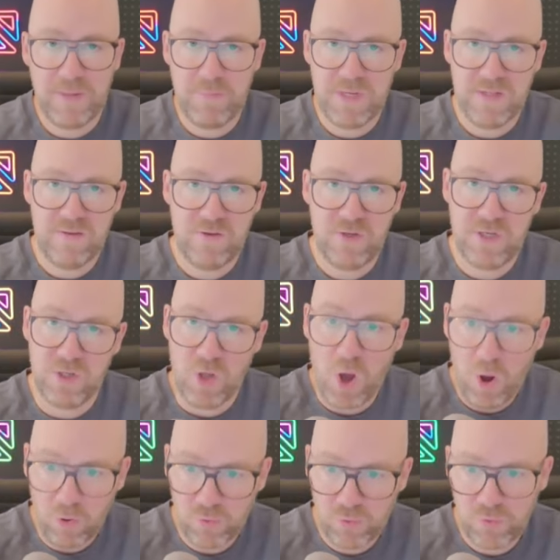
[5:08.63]
means you could
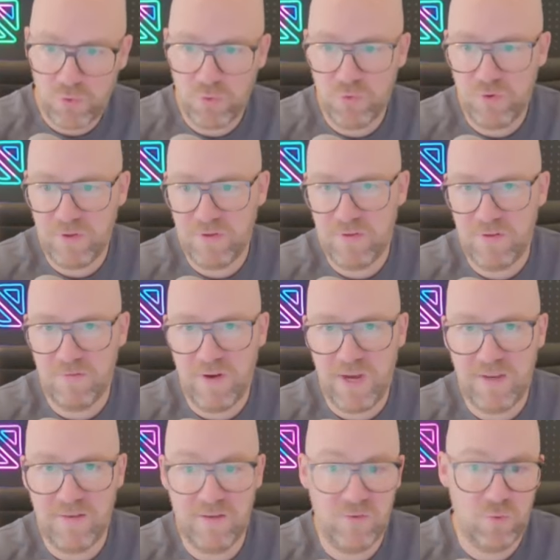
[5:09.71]
also use this
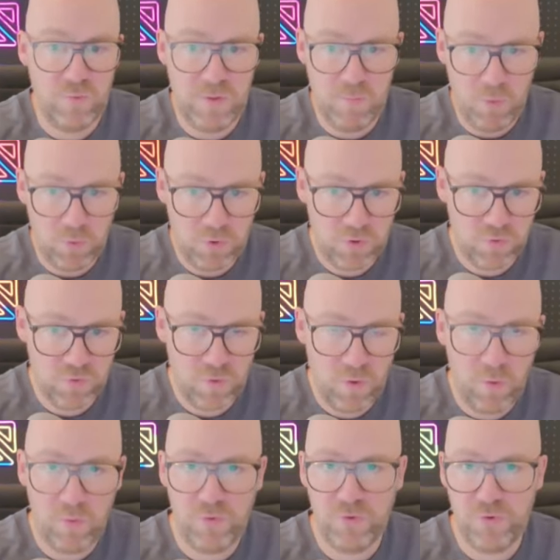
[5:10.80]
device as a remote
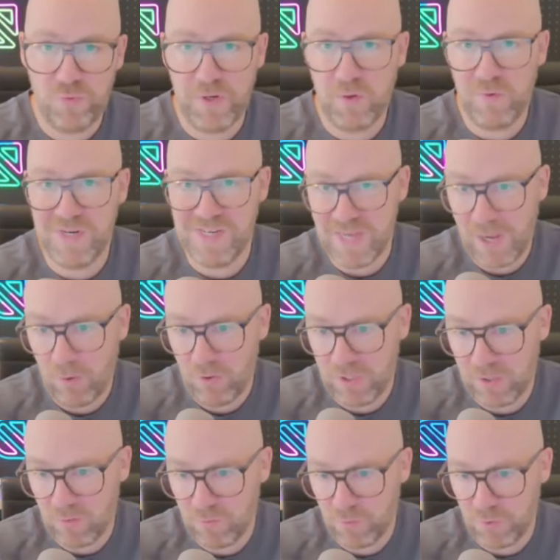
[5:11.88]
control to trigger a
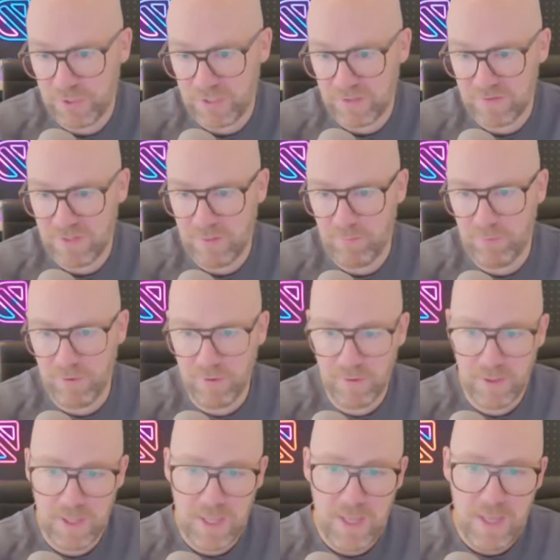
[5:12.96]
downlink, for example.
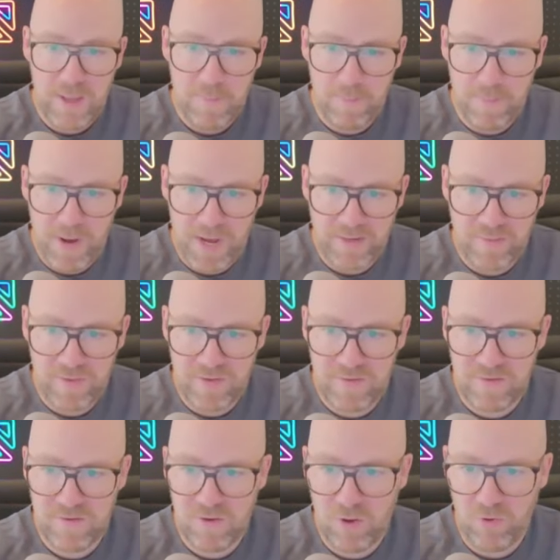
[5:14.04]
But
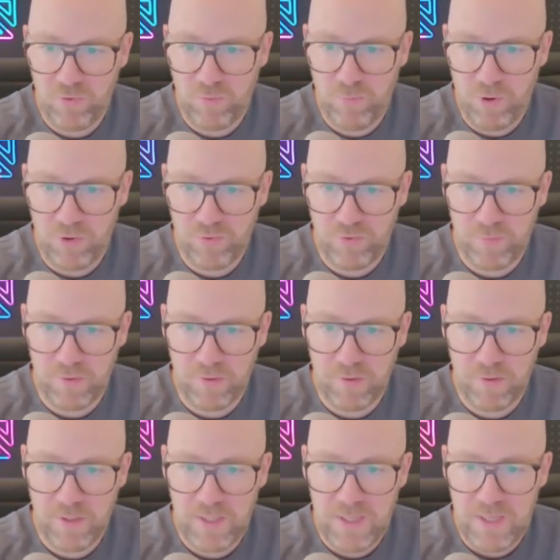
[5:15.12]
this is also
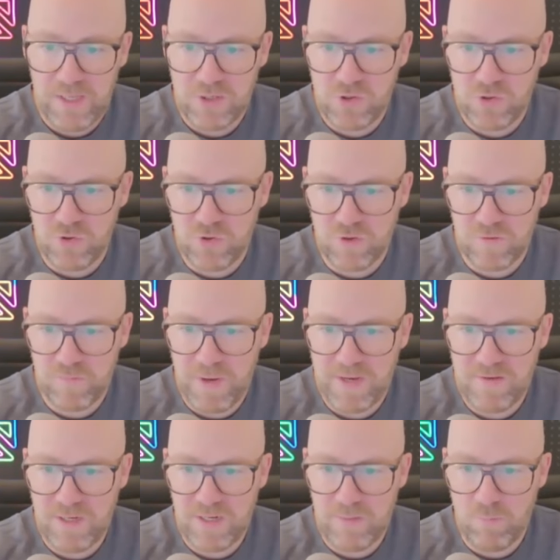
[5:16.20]
possible to just
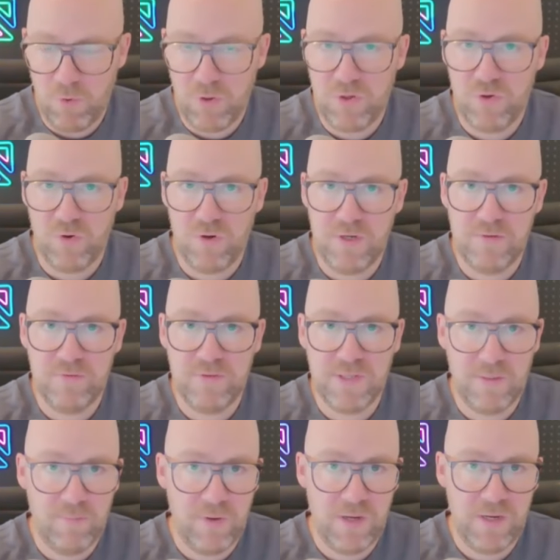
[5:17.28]
basically monitor if
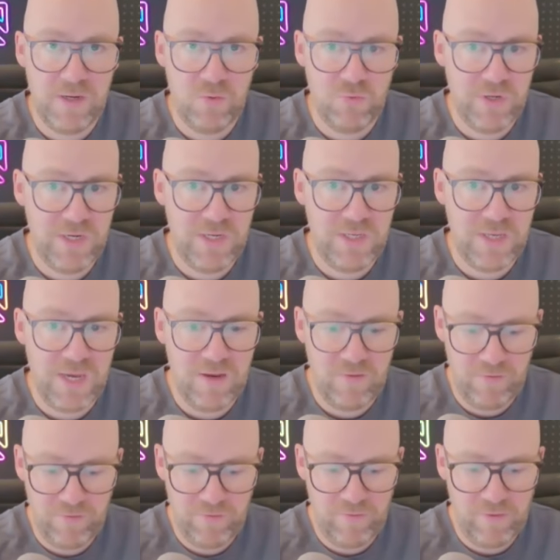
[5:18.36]
somebody really
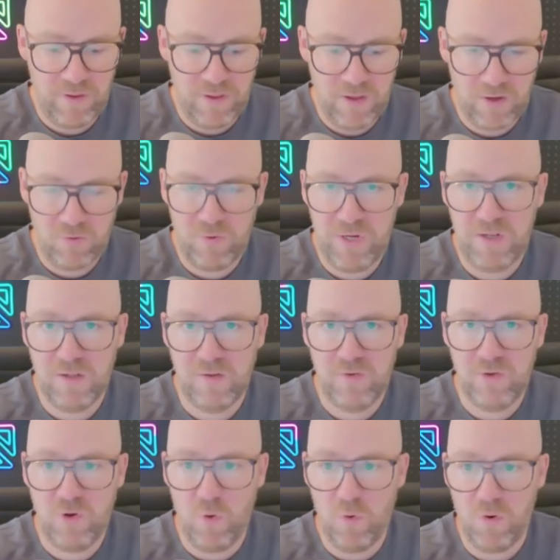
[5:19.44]
gave a critical
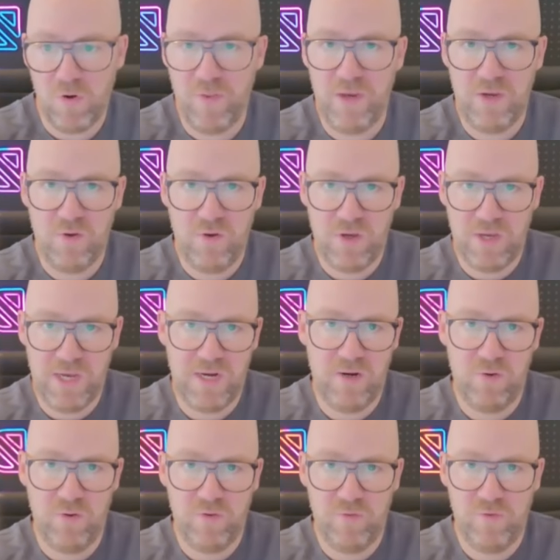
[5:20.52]
score, then you can get a
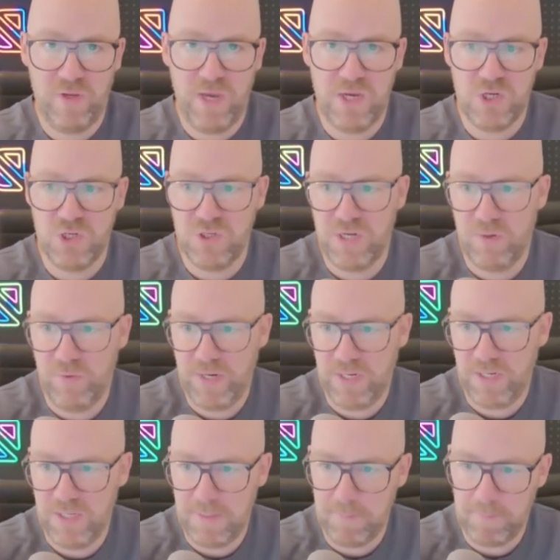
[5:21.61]
notification
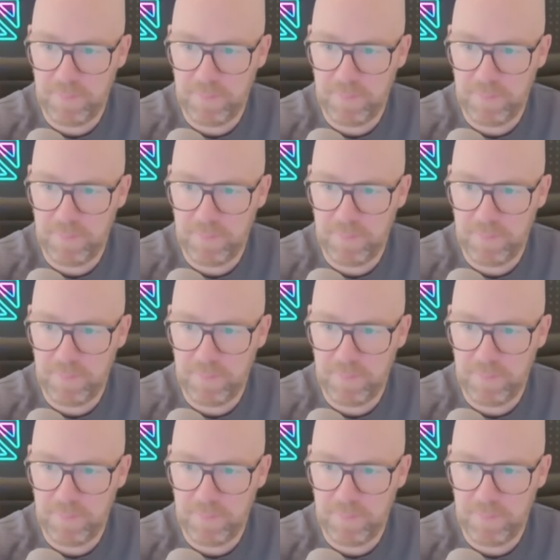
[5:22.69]
directly.